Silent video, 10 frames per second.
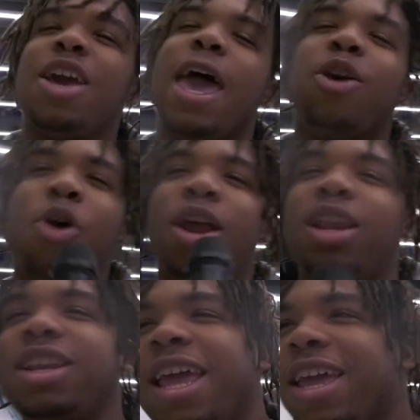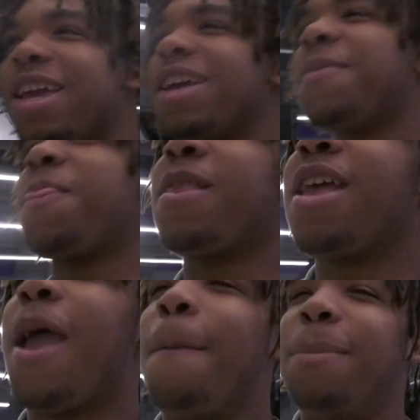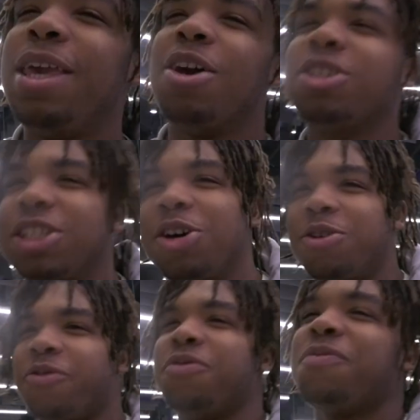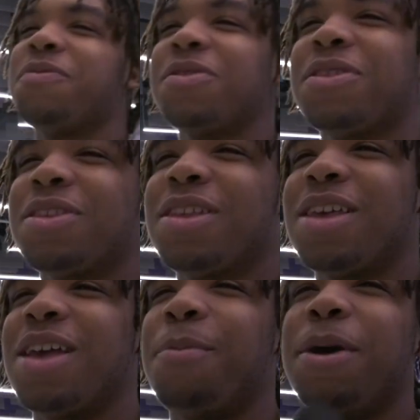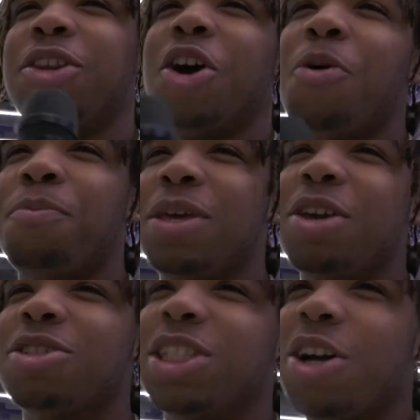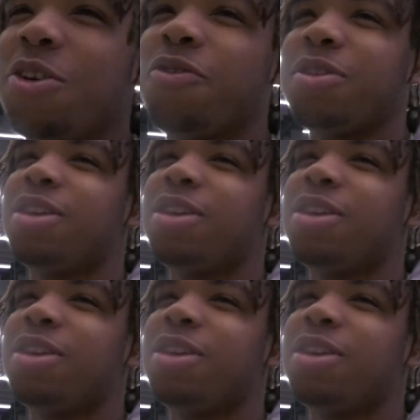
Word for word: At quarter of the day, be yourself, but don't be yourself.